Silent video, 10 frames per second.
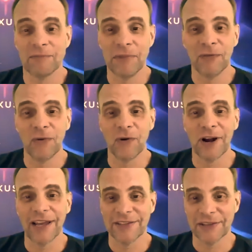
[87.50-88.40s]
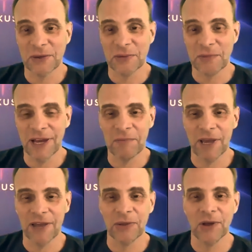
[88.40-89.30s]
before I tell you mine,
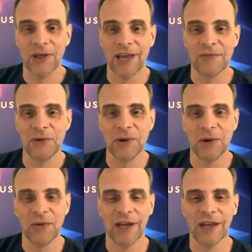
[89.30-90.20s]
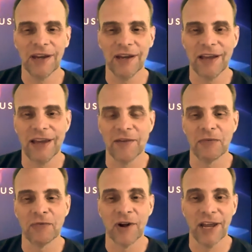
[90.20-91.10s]
Matthew, I'll have you know that I have a
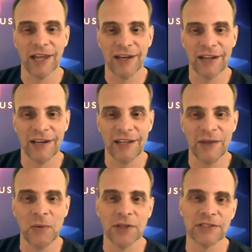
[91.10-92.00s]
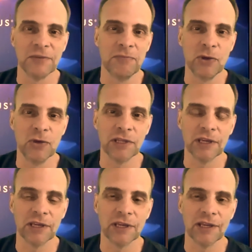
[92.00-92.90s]
friend, and he was the
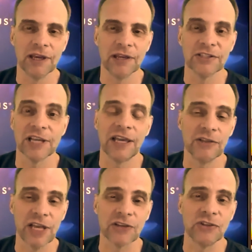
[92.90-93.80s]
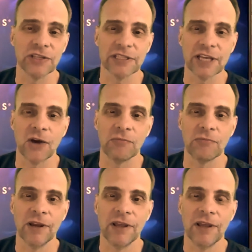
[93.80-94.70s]
music. He's actually the
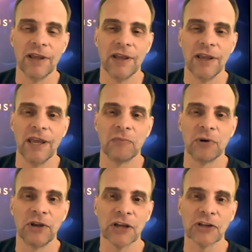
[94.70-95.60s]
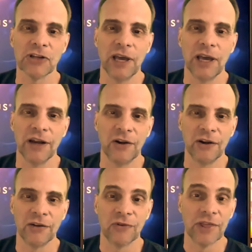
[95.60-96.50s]
sound and production
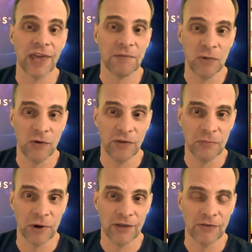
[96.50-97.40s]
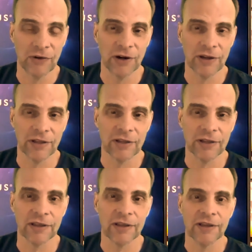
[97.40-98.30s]
editor for that movie Braveheart,
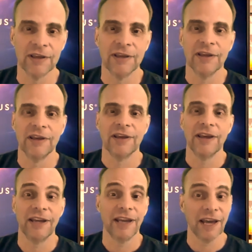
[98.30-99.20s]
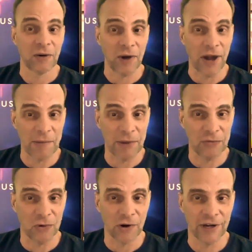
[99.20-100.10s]
and he got a Grammy
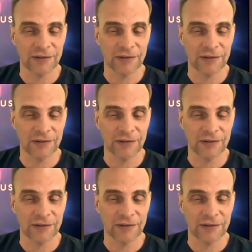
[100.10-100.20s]
for it.